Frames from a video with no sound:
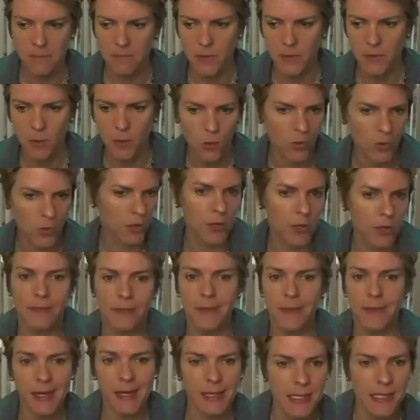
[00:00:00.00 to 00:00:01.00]
the more good
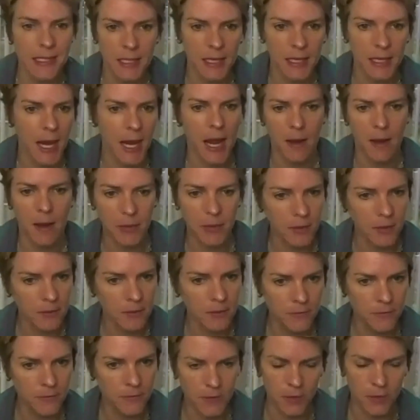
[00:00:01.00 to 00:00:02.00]
things can
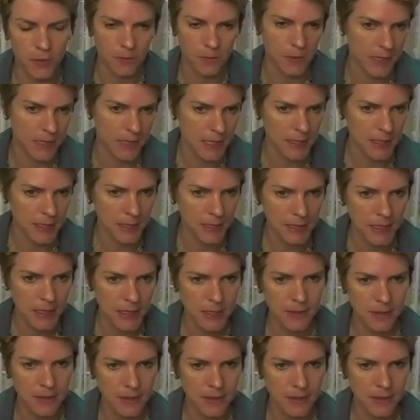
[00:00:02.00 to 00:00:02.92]
happen for your business.